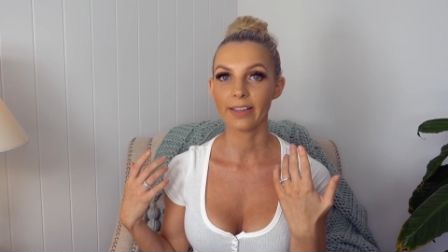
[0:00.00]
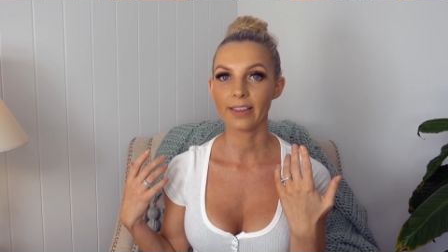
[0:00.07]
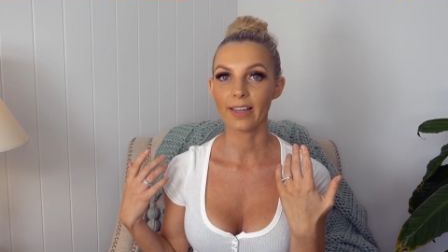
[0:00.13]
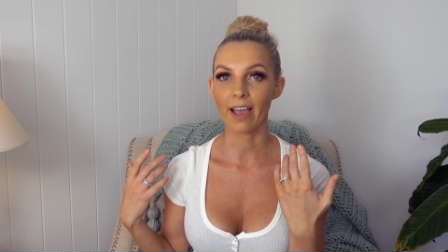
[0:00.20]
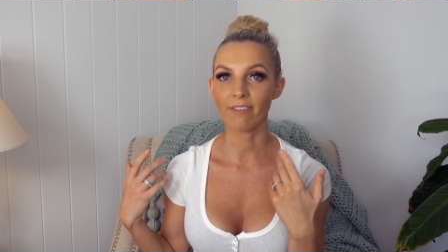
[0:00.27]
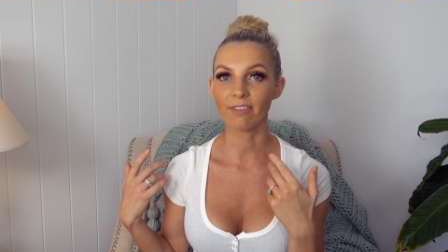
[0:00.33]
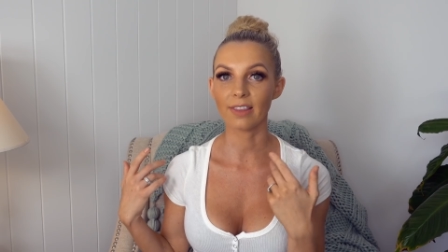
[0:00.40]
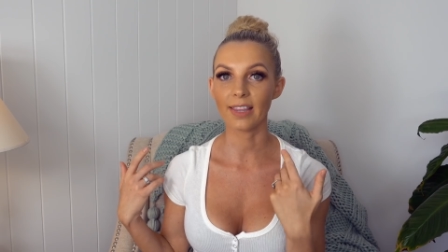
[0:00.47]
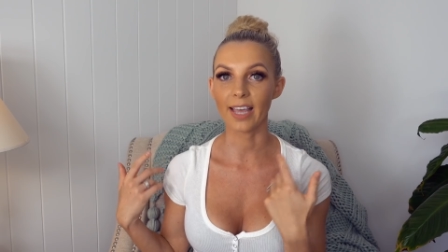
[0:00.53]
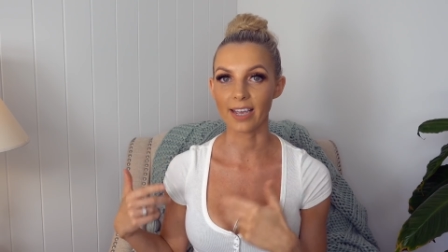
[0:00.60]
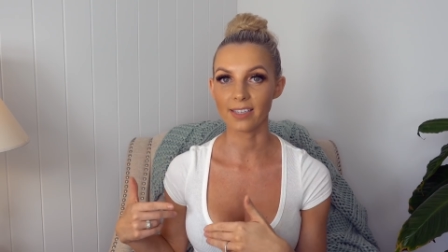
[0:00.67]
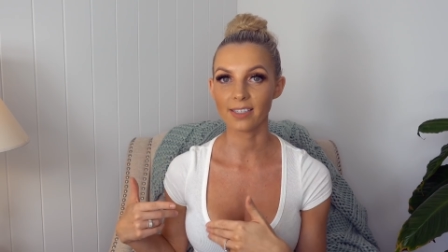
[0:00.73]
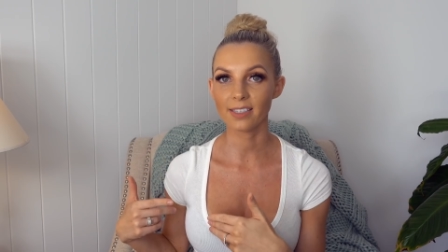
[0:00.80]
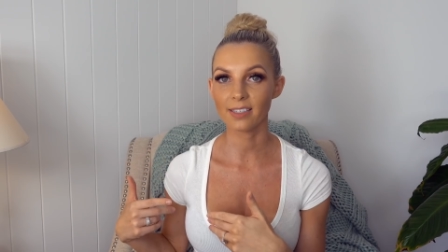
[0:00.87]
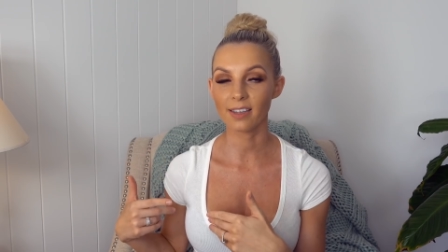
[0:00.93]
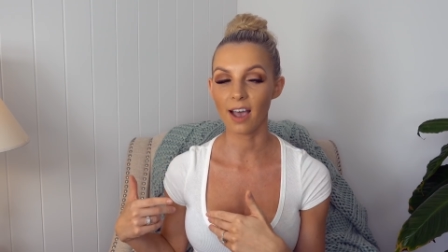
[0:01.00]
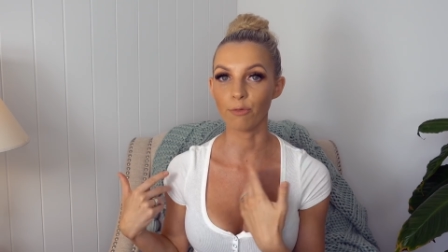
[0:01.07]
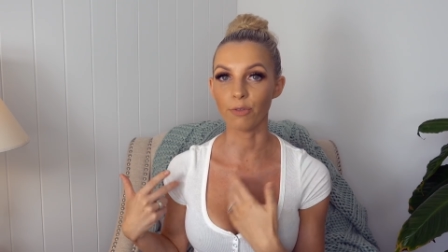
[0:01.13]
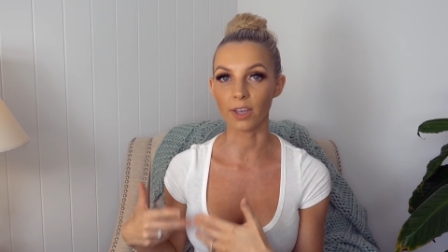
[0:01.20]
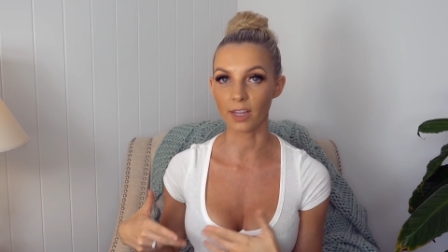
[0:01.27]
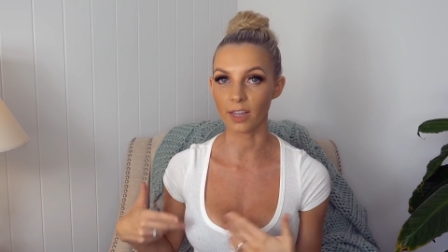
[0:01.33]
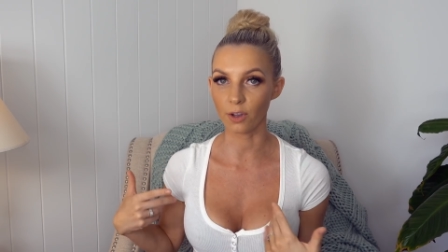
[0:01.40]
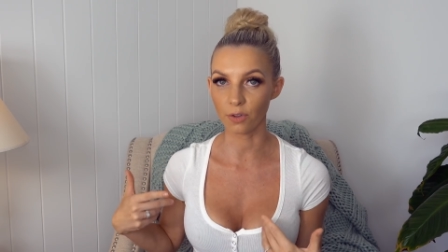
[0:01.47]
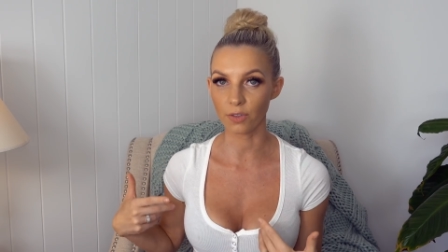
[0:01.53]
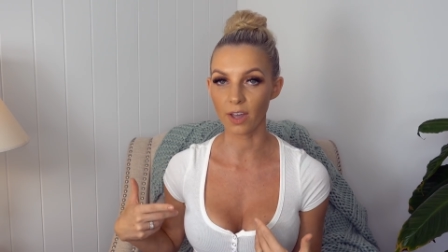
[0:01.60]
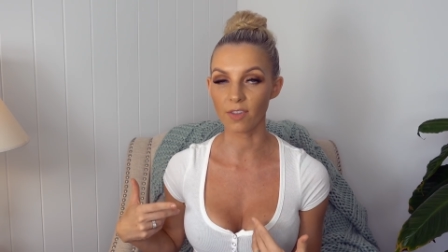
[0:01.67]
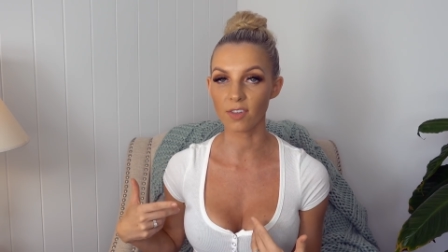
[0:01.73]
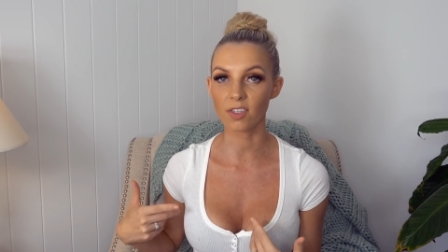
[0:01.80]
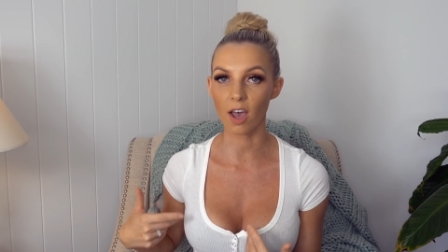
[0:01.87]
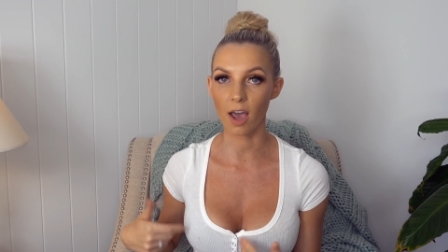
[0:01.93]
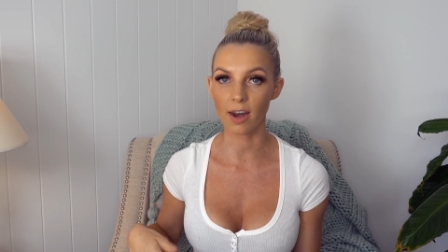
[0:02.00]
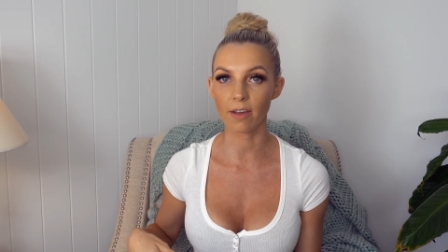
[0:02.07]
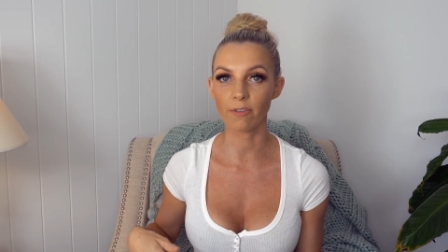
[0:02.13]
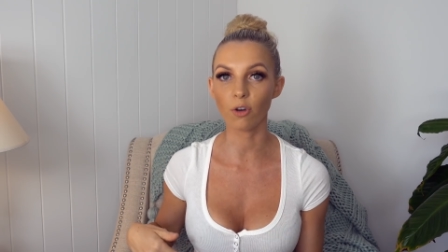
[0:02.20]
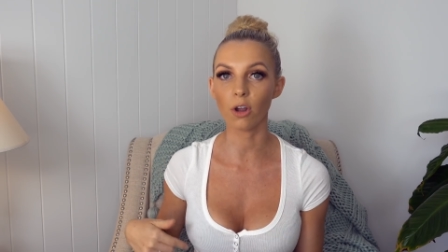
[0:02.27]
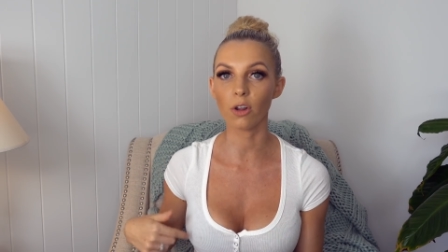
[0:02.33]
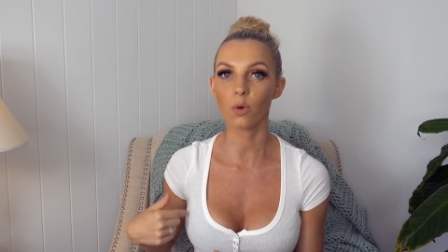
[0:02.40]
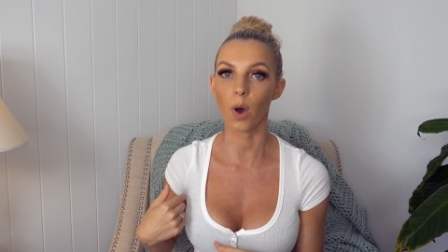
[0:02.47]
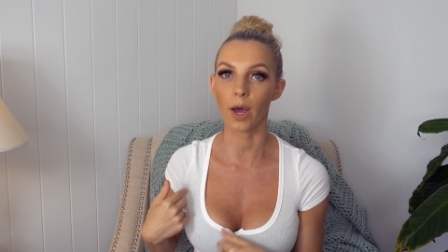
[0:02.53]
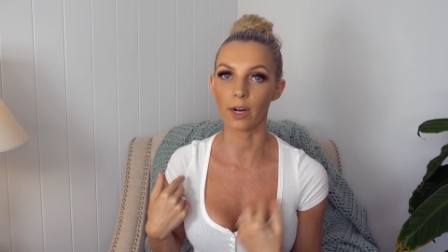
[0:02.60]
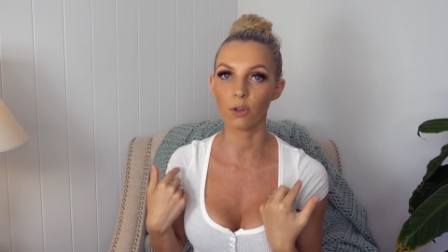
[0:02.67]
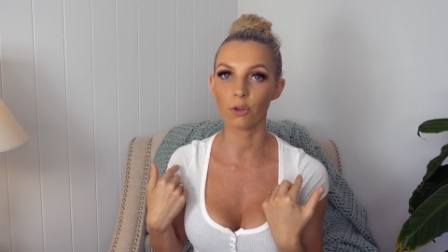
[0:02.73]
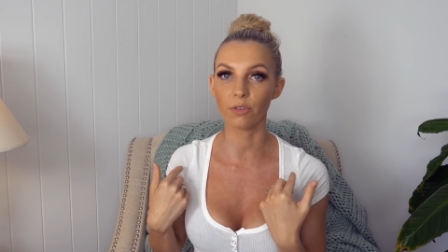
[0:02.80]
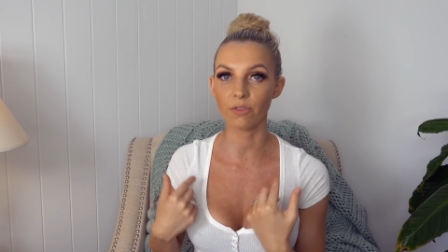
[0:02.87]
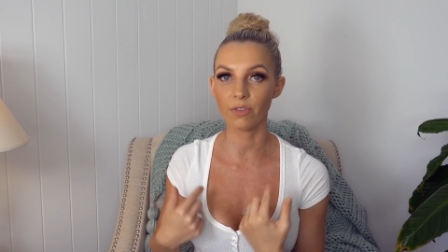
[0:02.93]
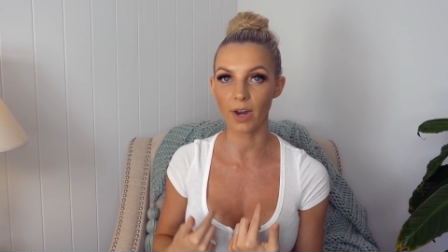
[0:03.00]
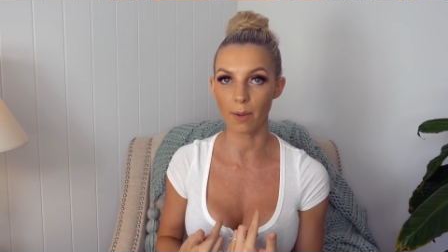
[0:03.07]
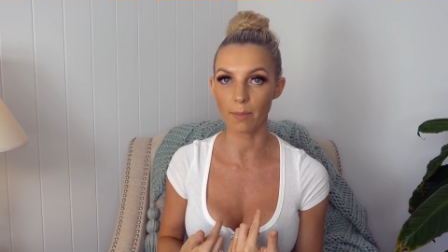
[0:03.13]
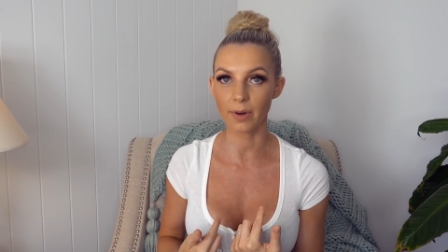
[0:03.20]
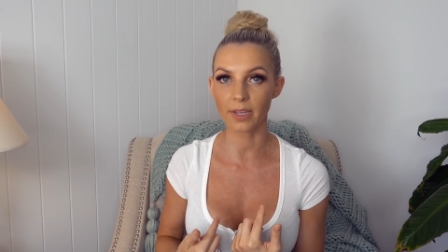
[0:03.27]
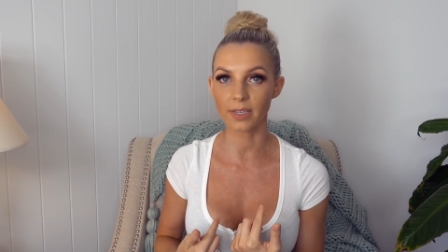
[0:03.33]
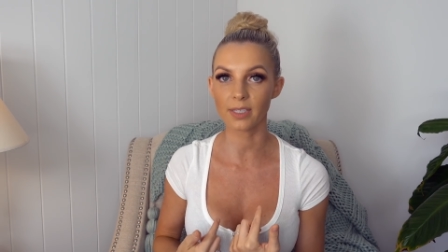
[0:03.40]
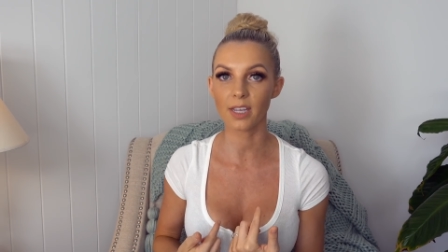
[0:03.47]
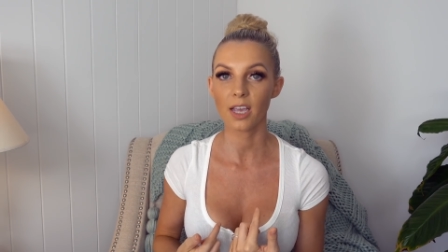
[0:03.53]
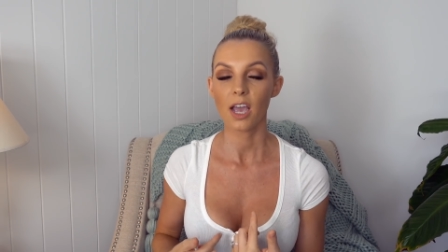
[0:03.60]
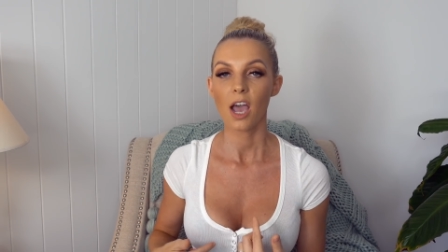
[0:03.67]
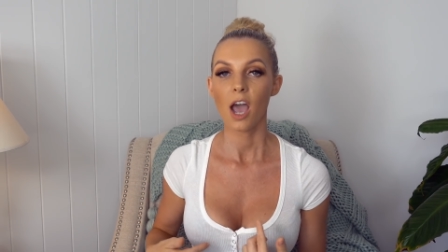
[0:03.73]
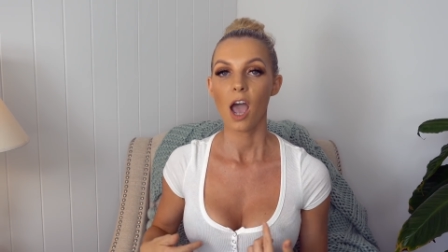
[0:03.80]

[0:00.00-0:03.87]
have less feeling on the other side. I've got quite a lot of numbness